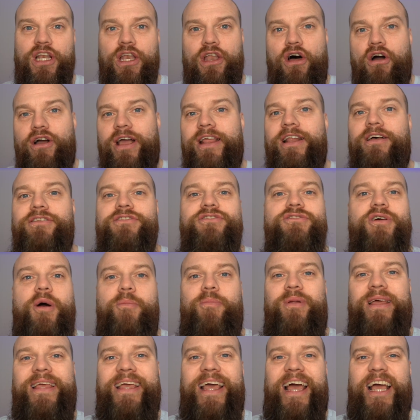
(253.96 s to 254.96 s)
you're logging onto
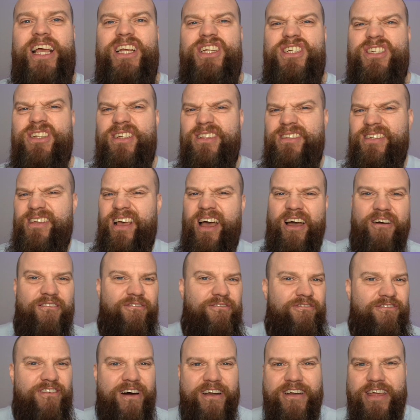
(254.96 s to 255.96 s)
applications
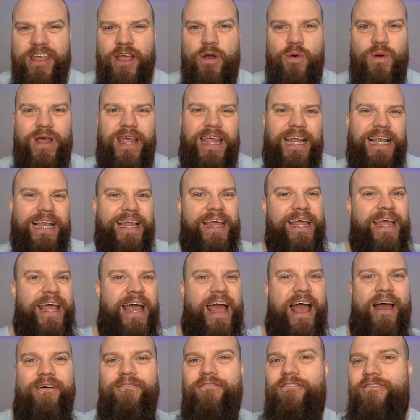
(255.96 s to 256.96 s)
very quickly
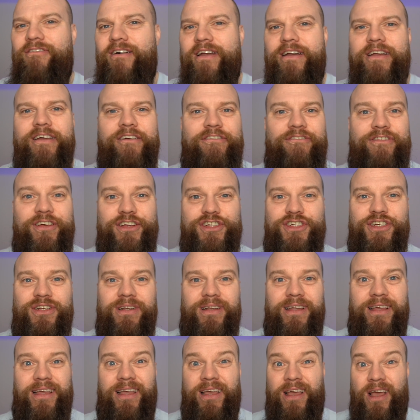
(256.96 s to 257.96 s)
and very
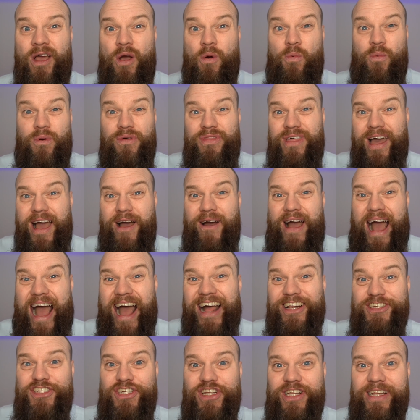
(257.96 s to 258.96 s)
efficiently without
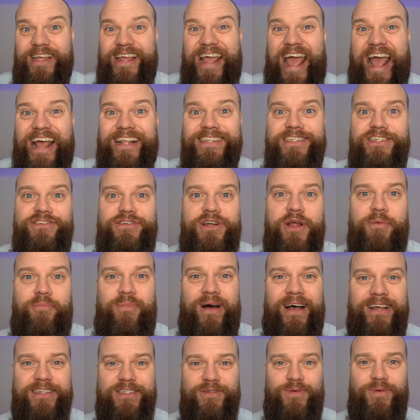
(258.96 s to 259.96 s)
actually entering a
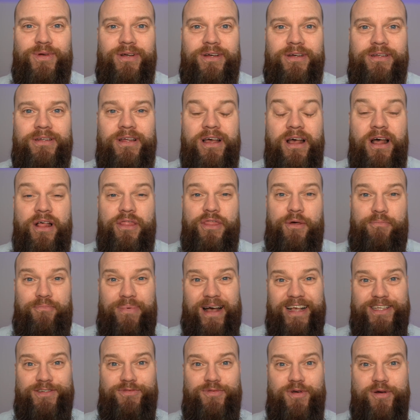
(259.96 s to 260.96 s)
password. The
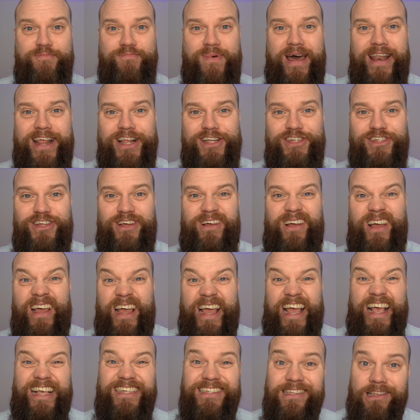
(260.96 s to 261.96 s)
password manager
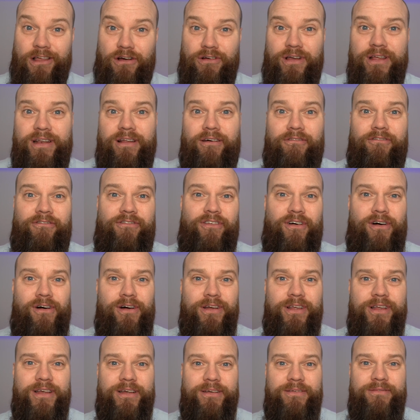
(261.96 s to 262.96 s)
is logging on
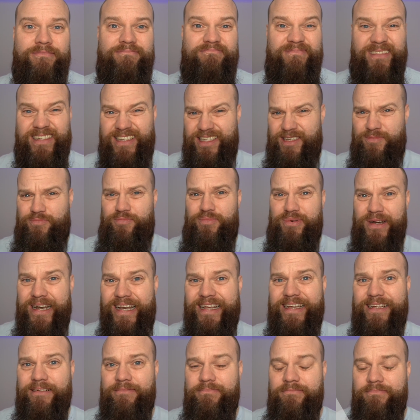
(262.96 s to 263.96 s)
for you. This is
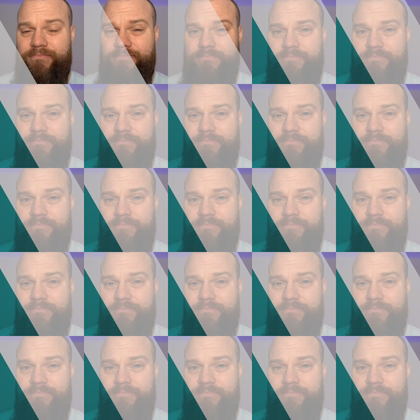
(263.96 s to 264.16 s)
brilliant.